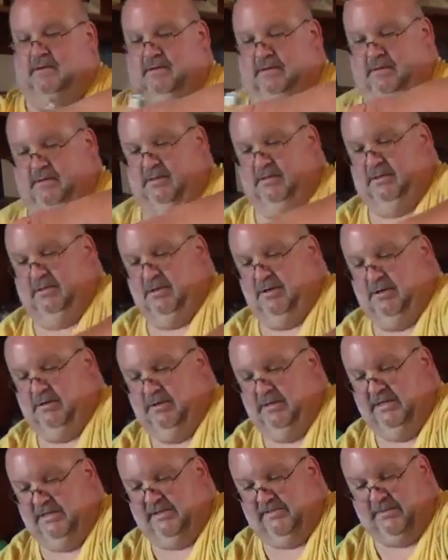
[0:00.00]
You turn
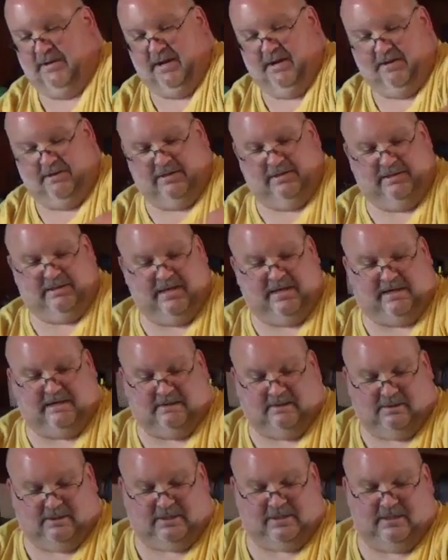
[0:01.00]
these around and take a
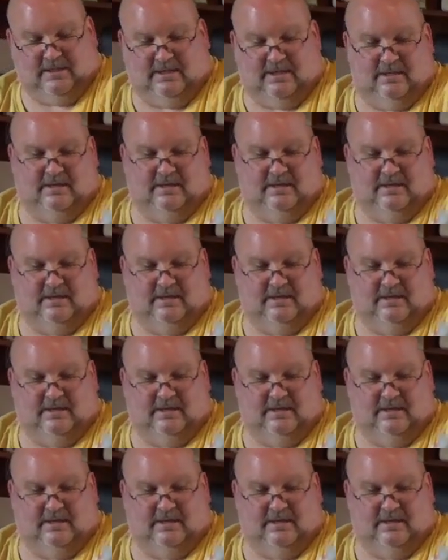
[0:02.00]
look,